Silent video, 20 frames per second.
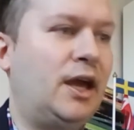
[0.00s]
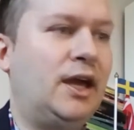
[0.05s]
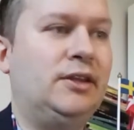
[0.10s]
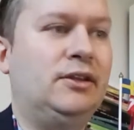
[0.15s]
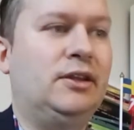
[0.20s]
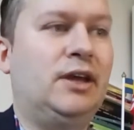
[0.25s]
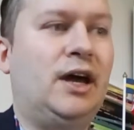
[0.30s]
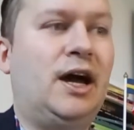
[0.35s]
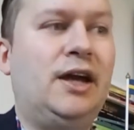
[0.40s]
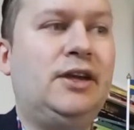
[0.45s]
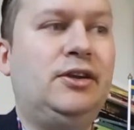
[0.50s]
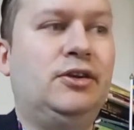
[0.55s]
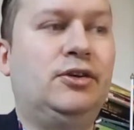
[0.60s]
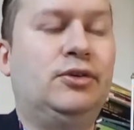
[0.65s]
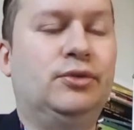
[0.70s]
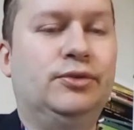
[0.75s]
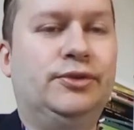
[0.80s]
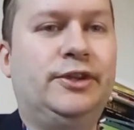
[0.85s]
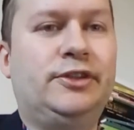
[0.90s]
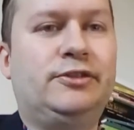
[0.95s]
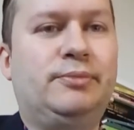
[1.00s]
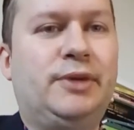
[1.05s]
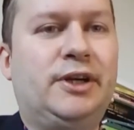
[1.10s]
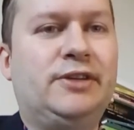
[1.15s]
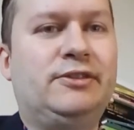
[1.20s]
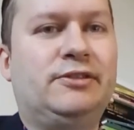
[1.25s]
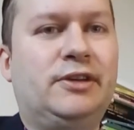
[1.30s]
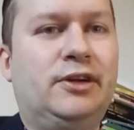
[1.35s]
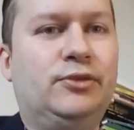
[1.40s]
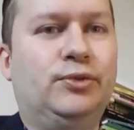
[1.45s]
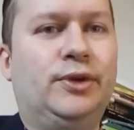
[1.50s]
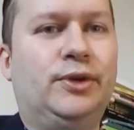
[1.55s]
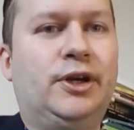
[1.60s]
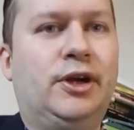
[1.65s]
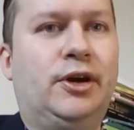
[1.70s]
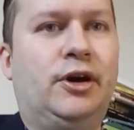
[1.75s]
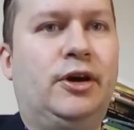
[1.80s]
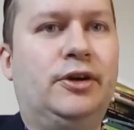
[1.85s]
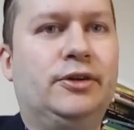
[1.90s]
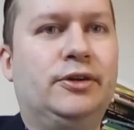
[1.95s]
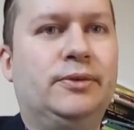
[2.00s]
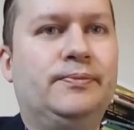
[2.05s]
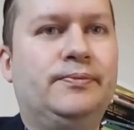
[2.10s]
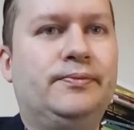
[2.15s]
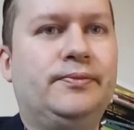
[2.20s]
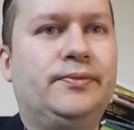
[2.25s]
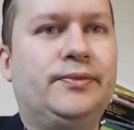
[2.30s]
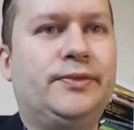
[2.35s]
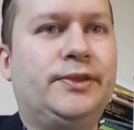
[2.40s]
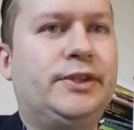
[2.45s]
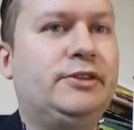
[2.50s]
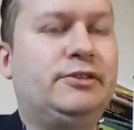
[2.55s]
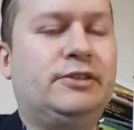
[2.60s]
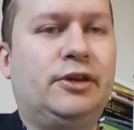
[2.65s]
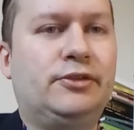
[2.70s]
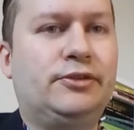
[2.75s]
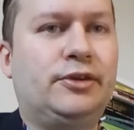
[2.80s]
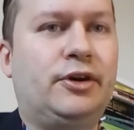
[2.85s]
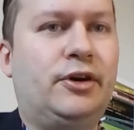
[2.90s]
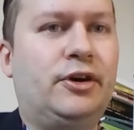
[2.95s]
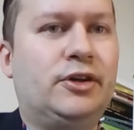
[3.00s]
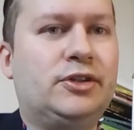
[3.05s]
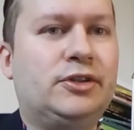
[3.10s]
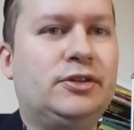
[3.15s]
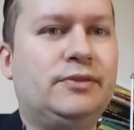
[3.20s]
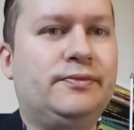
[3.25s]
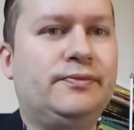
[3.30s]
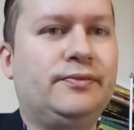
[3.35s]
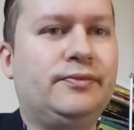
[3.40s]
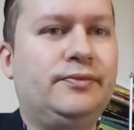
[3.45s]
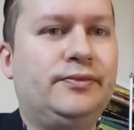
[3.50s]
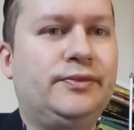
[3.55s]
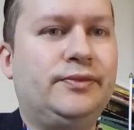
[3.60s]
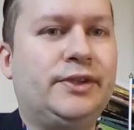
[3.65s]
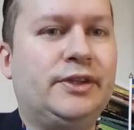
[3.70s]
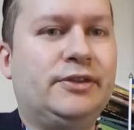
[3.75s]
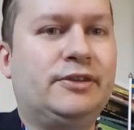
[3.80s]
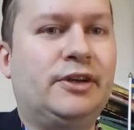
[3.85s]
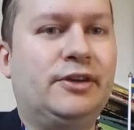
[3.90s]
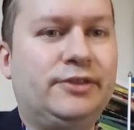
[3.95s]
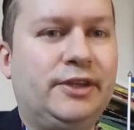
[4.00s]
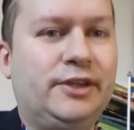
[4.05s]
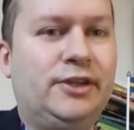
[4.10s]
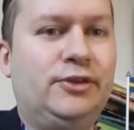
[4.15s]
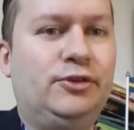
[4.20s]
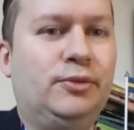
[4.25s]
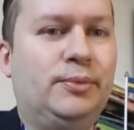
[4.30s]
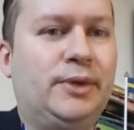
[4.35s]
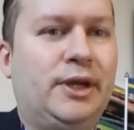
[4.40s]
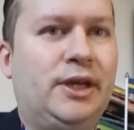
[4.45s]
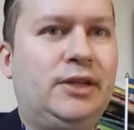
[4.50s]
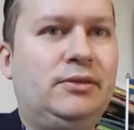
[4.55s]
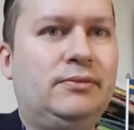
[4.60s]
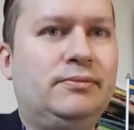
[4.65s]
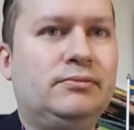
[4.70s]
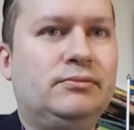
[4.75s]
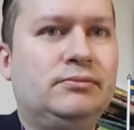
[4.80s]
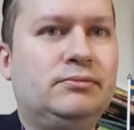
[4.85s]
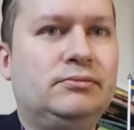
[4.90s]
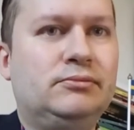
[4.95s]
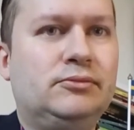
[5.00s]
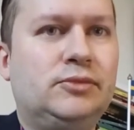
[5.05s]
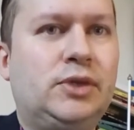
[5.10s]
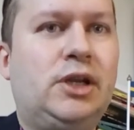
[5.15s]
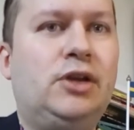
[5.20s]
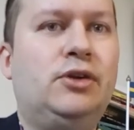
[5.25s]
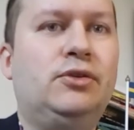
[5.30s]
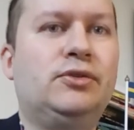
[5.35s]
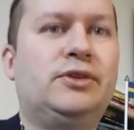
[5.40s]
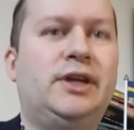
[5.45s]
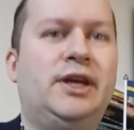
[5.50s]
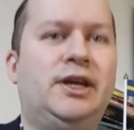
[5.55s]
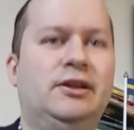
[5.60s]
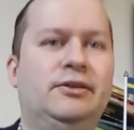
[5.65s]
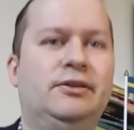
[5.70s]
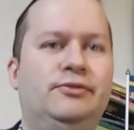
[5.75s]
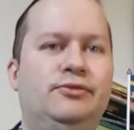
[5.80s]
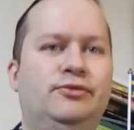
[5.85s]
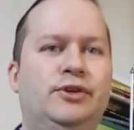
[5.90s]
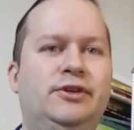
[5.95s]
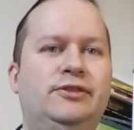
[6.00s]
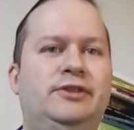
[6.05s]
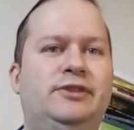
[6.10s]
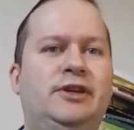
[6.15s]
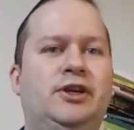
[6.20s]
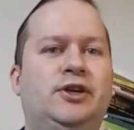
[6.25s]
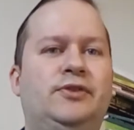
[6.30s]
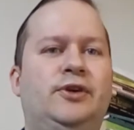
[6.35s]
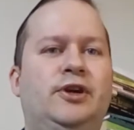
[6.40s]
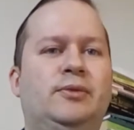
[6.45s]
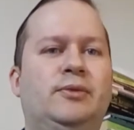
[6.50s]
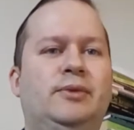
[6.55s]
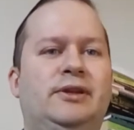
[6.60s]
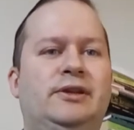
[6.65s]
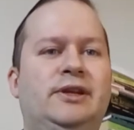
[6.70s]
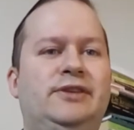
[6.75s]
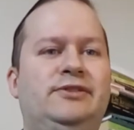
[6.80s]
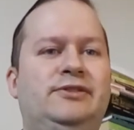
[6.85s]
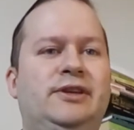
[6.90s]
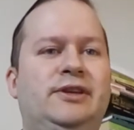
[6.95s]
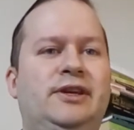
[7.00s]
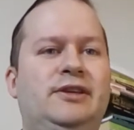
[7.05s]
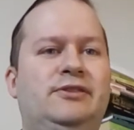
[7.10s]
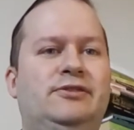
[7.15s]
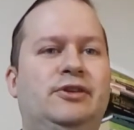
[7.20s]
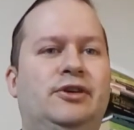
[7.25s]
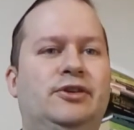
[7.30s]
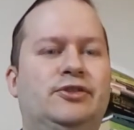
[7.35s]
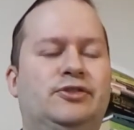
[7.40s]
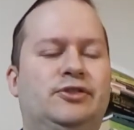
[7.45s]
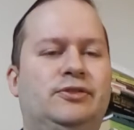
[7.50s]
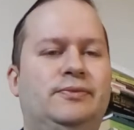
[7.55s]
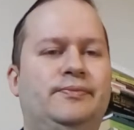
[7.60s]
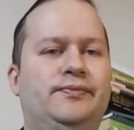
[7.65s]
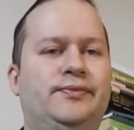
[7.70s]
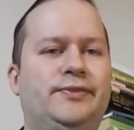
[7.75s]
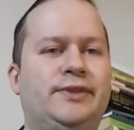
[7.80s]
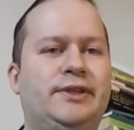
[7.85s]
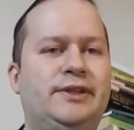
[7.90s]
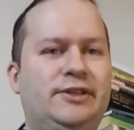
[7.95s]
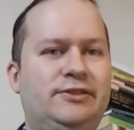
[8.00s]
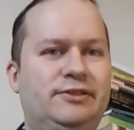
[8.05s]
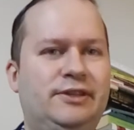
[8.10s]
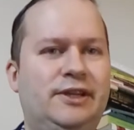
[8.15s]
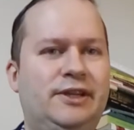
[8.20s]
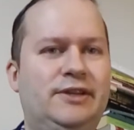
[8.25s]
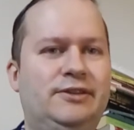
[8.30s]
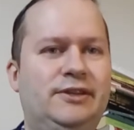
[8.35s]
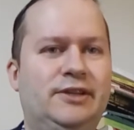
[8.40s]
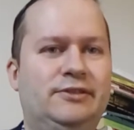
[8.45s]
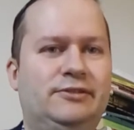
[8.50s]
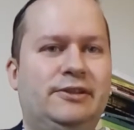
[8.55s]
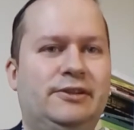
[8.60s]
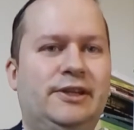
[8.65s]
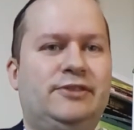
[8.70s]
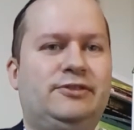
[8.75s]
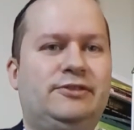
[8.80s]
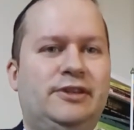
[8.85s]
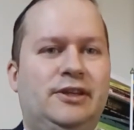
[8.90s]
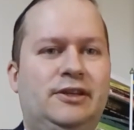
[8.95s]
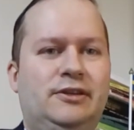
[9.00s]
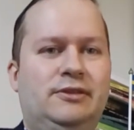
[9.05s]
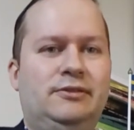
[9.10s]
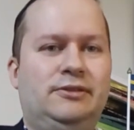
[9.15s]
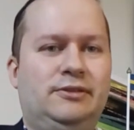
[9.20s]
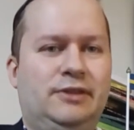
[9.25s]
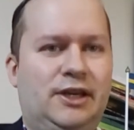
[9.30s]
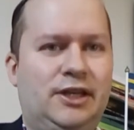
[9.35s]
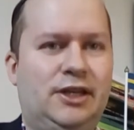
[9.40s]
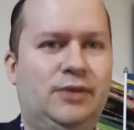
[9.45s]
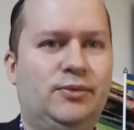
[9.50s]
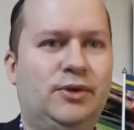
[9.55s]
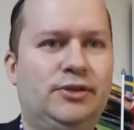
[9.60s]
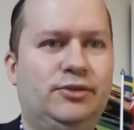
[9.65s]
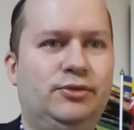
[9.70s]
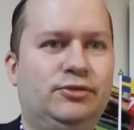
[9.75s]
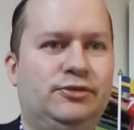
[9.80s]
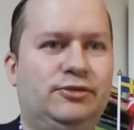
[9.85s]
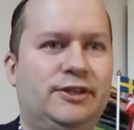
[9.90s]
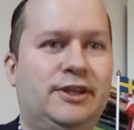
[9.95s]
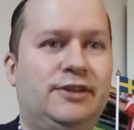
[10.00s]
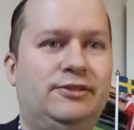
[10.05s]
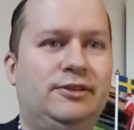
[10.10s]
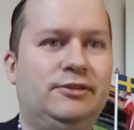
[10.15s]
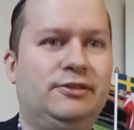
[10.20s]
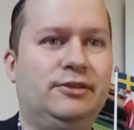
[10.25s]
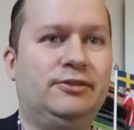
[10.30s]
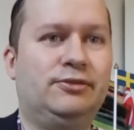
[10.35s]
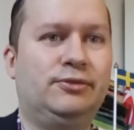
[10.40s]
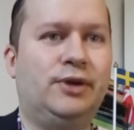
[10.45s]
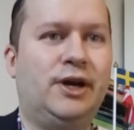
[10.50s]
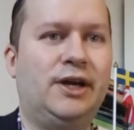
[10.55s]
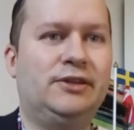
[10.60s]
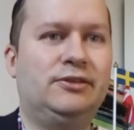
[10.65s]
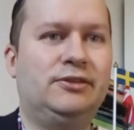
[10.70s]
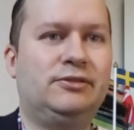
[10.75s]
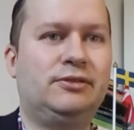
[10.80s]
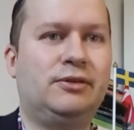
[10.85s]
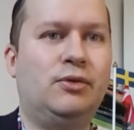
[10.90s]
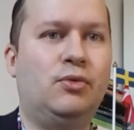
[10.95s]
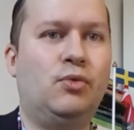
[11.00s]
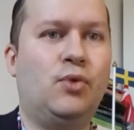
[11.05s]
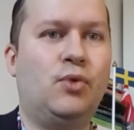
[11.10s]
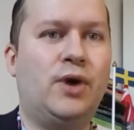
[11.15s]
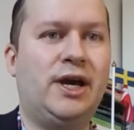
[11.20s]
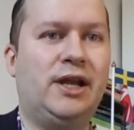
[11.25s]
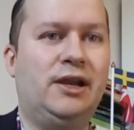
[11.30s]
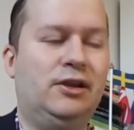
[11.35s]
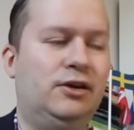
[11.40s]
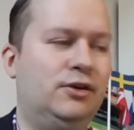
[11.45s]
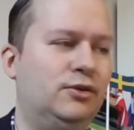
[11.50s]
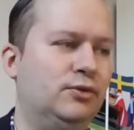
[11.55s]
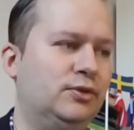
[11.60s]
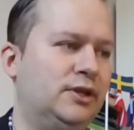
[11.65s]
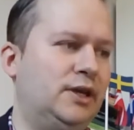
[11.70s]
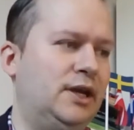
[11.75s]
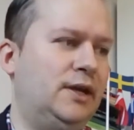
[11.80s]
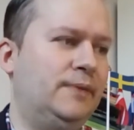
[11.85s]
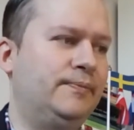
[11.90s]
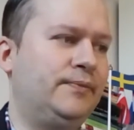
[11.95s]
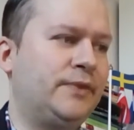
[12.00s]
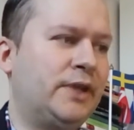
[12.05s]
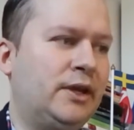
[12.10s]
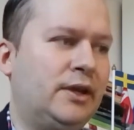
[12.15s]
And I know this might sound very hard. This sounds harsh. It sounds inhumane. Well, okay, for the sake of argument, let's say it's harsh. Let's say it is. Let's say anyone who says this is right. Well, okay.